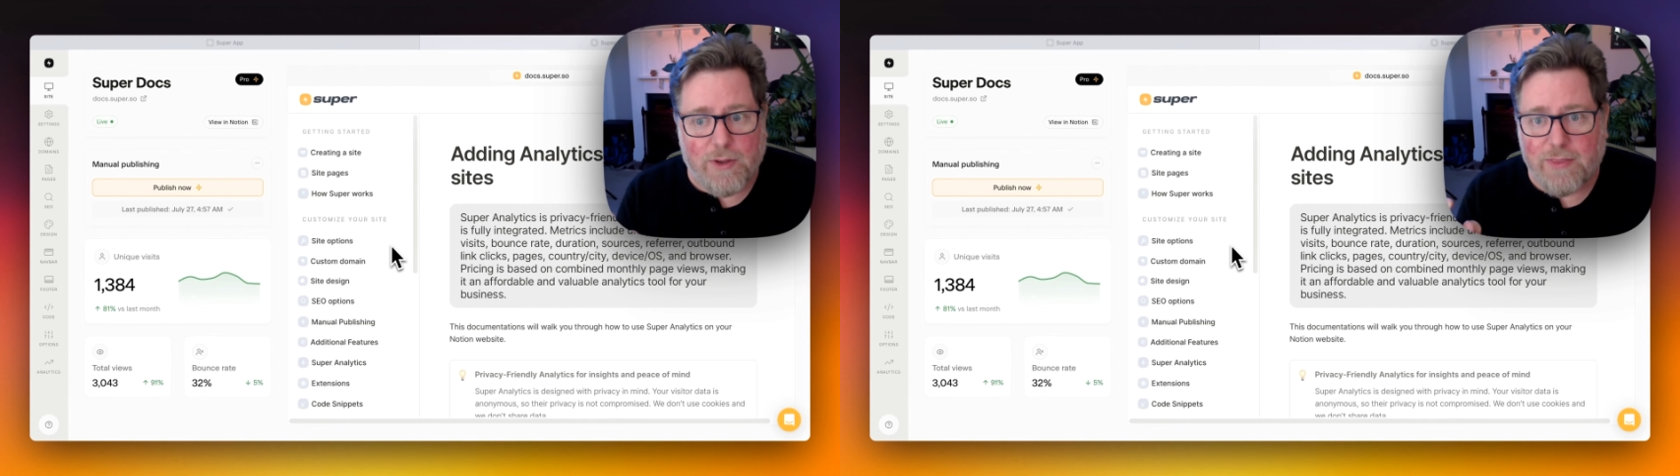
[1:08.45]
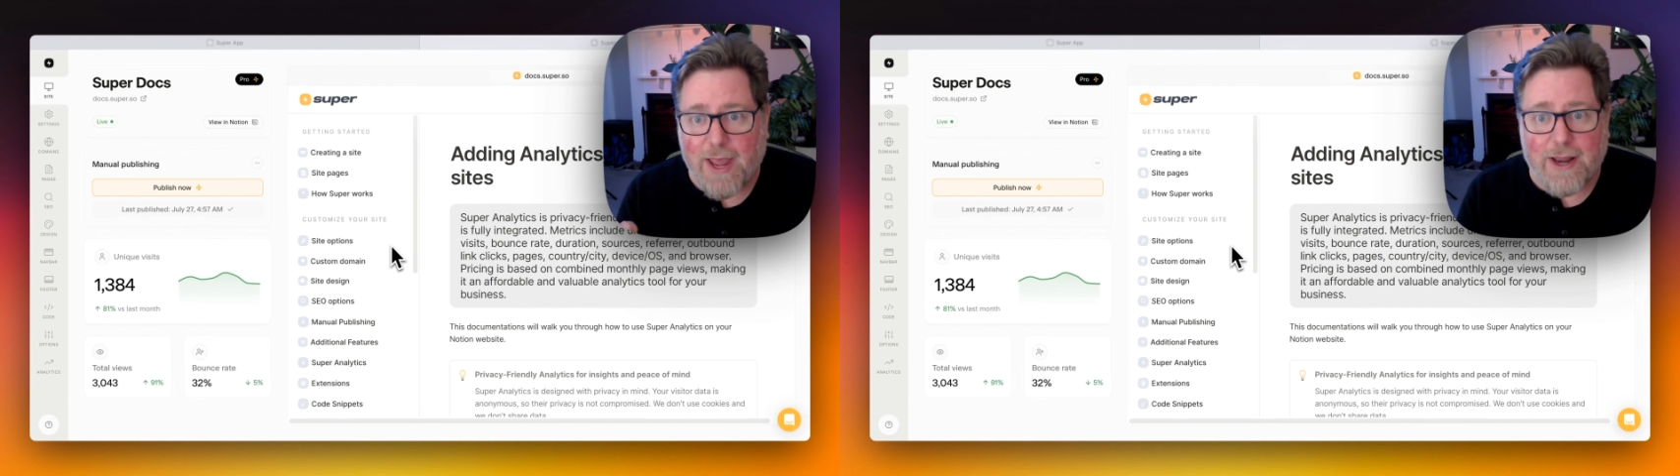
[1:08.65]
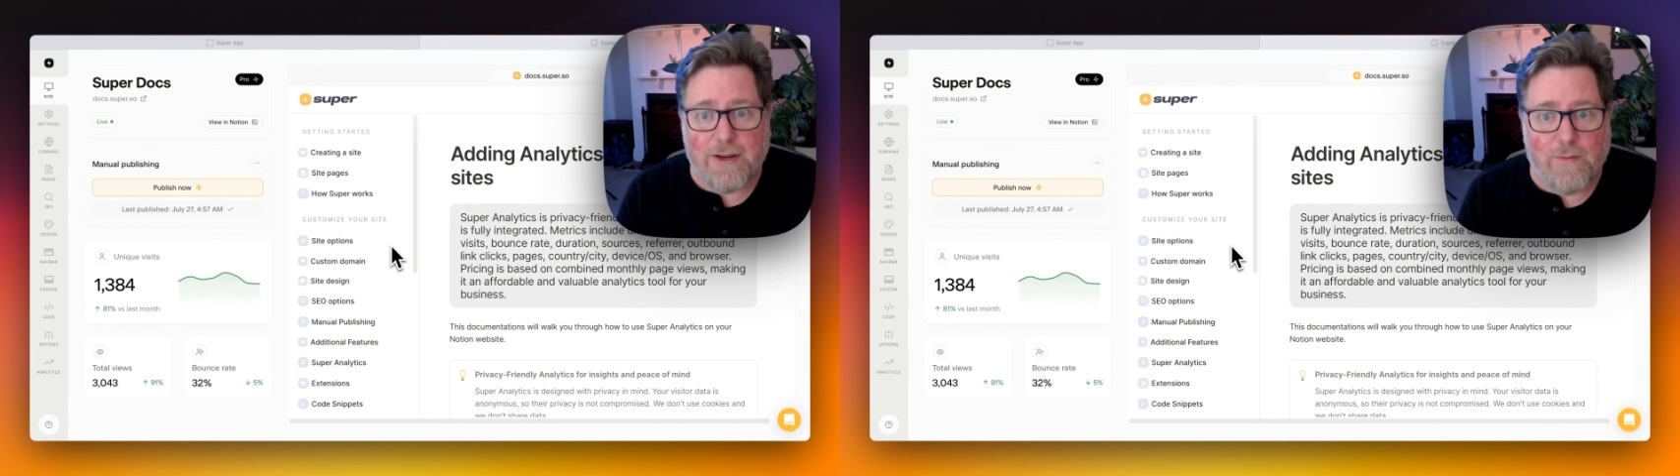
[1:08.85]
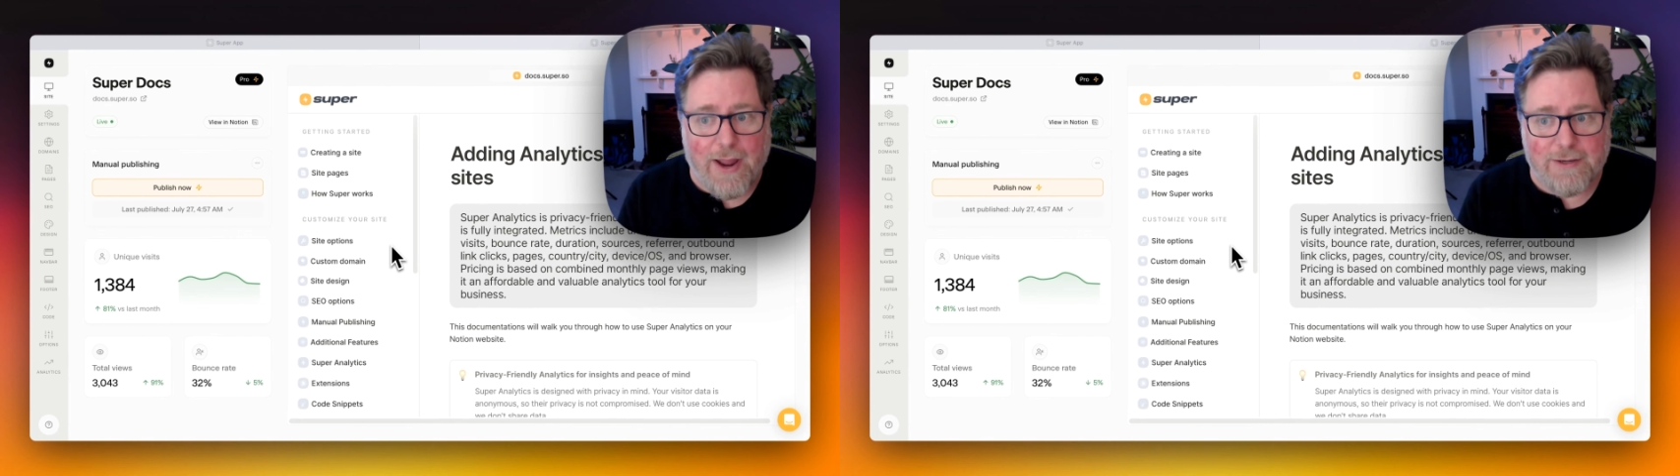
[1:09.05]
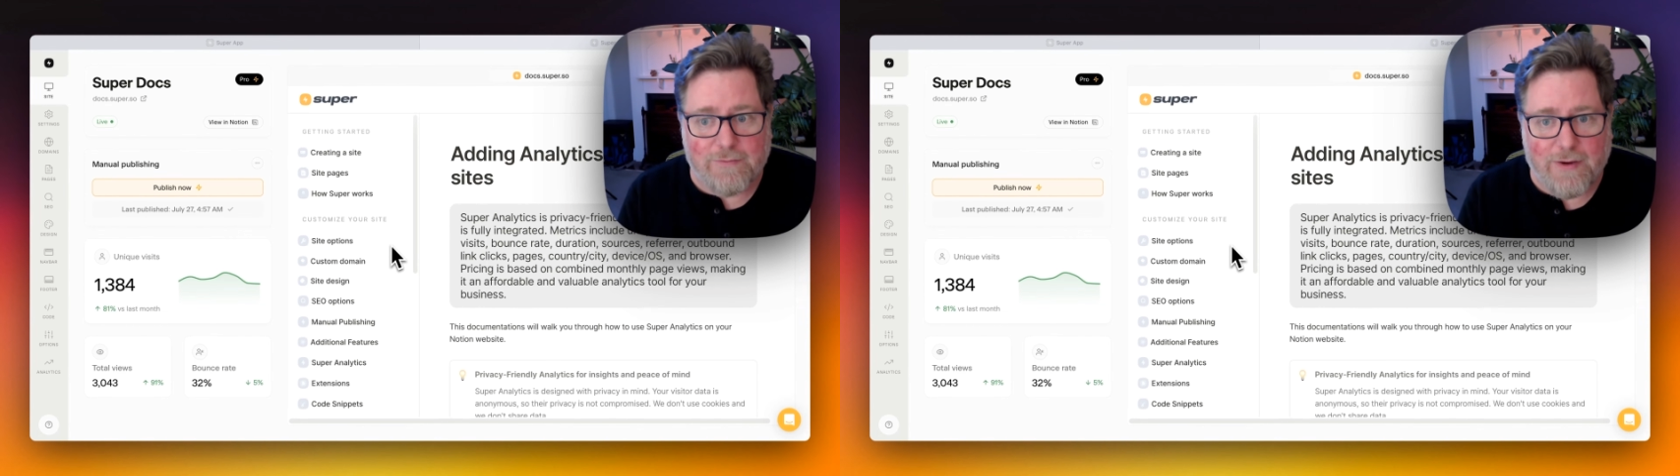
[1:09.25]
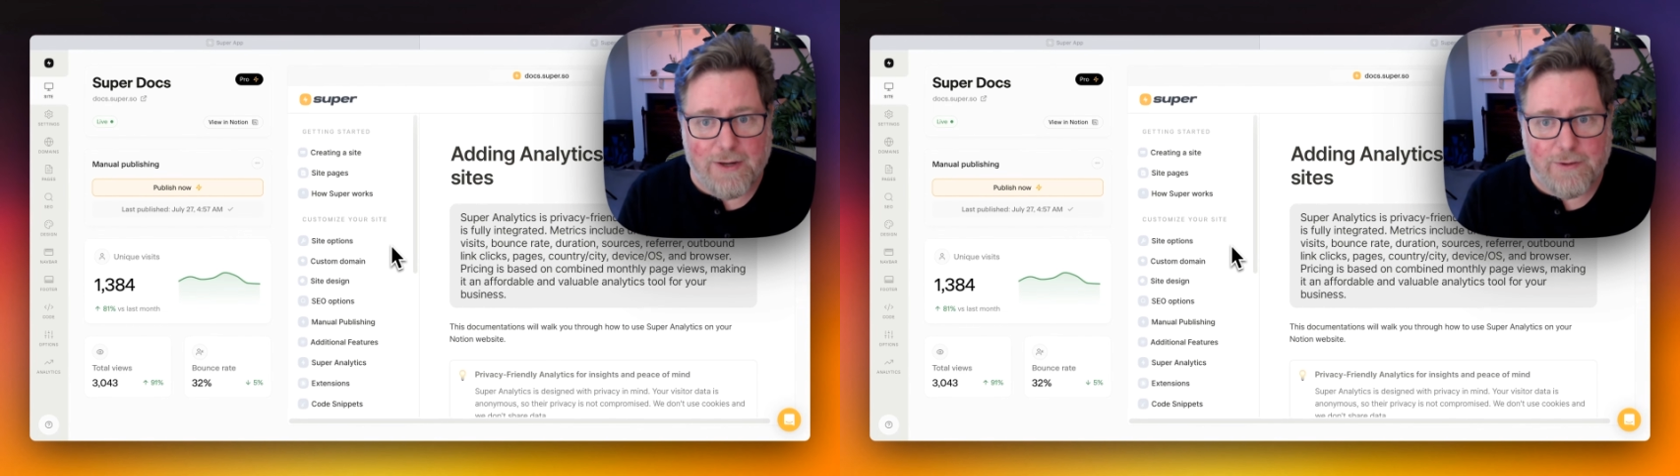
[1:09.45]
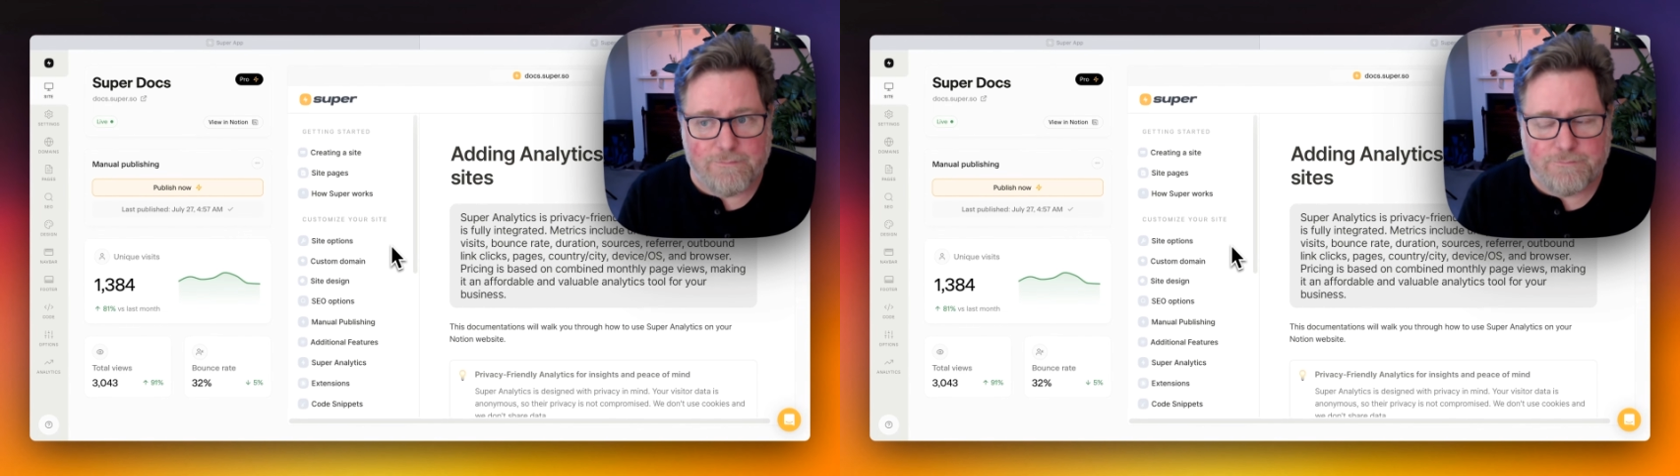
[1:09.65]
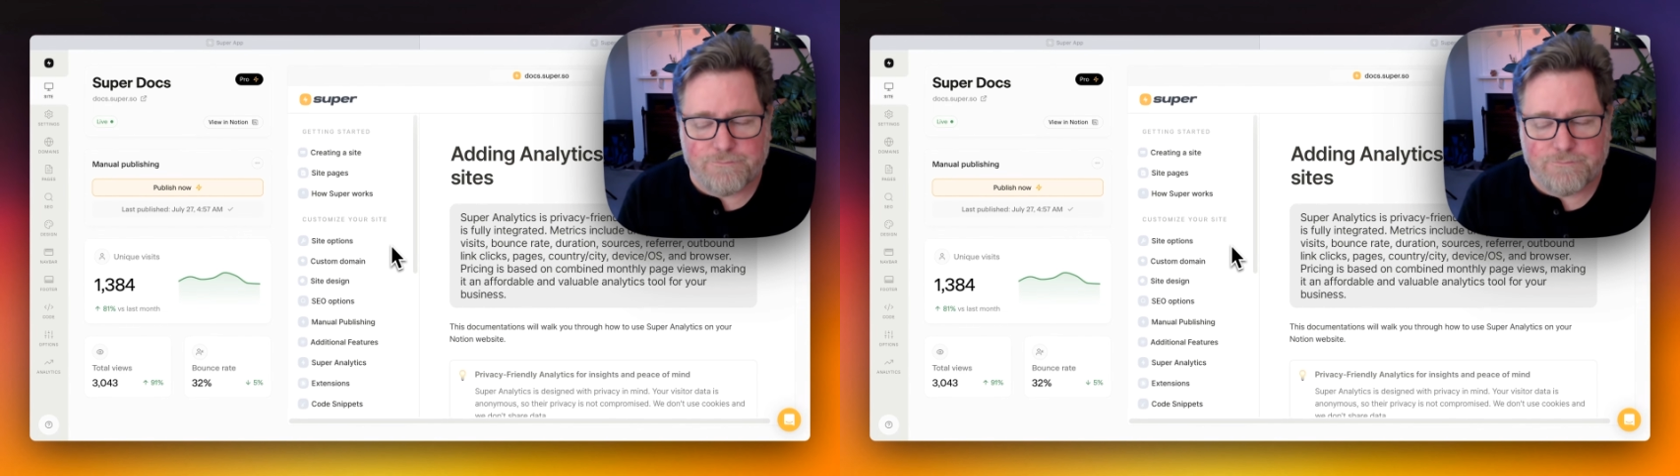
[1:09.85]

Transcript: with how do you activate it.